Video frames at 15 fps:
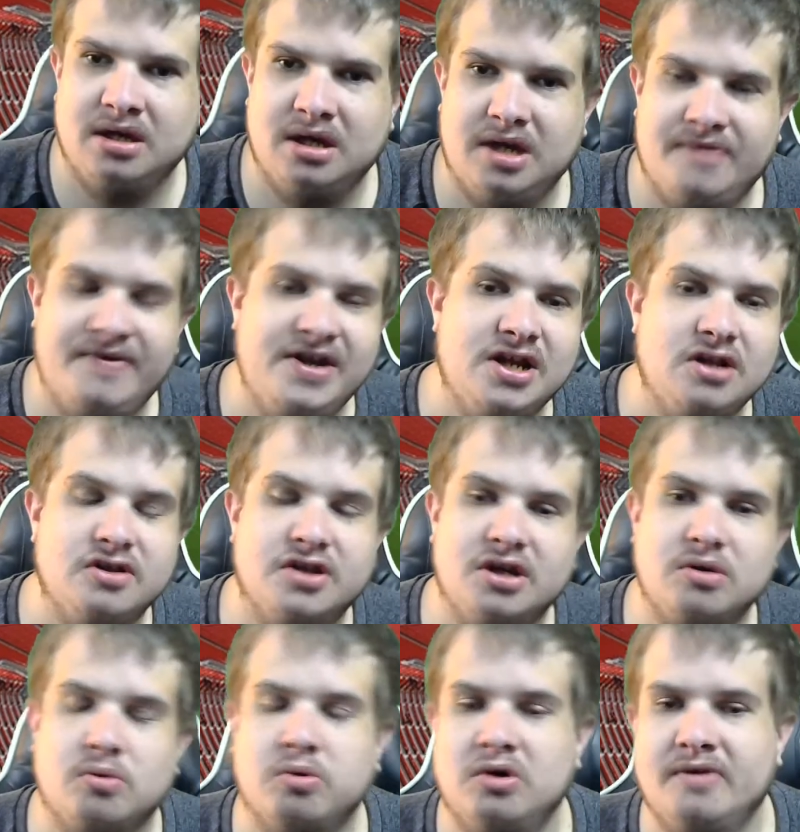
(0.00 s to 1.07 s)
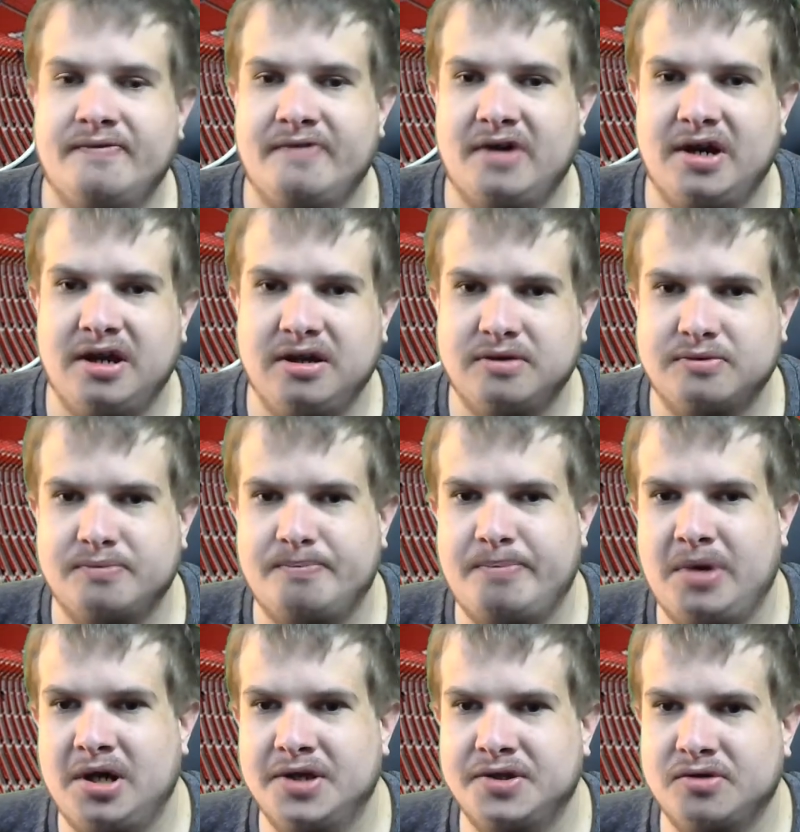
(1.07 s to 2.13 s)
If England don't qualify past the
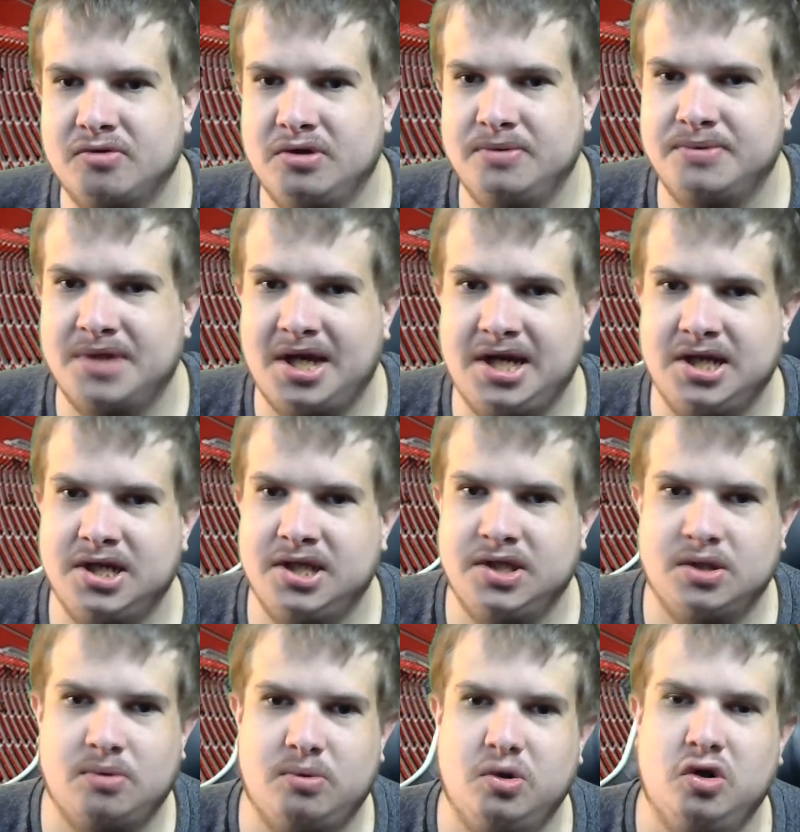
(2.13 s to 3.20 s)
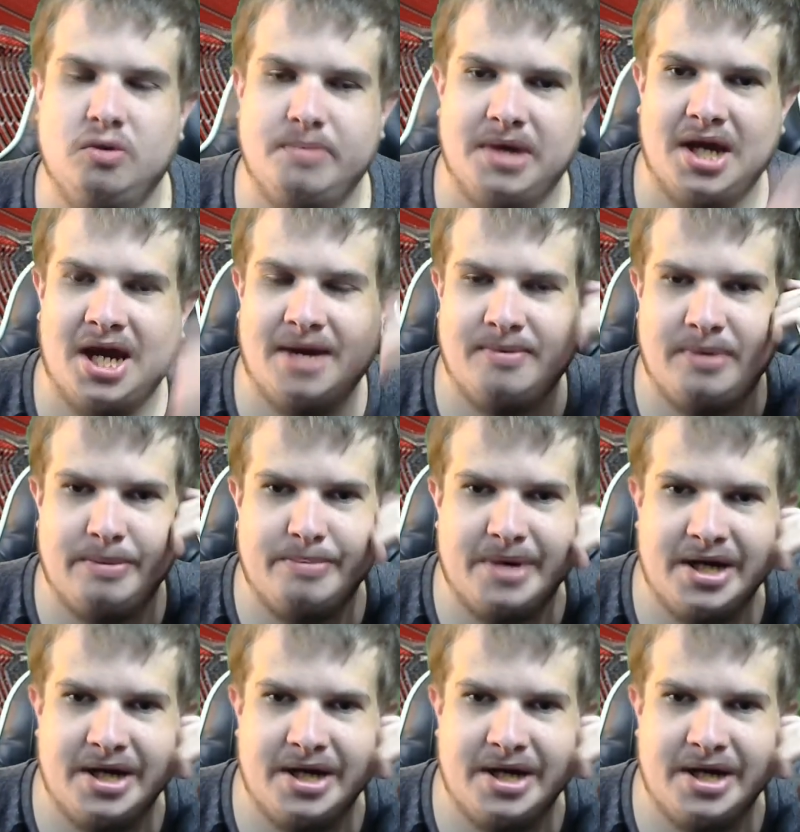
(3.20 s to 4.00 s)
group stages, I will not be a happy bunny,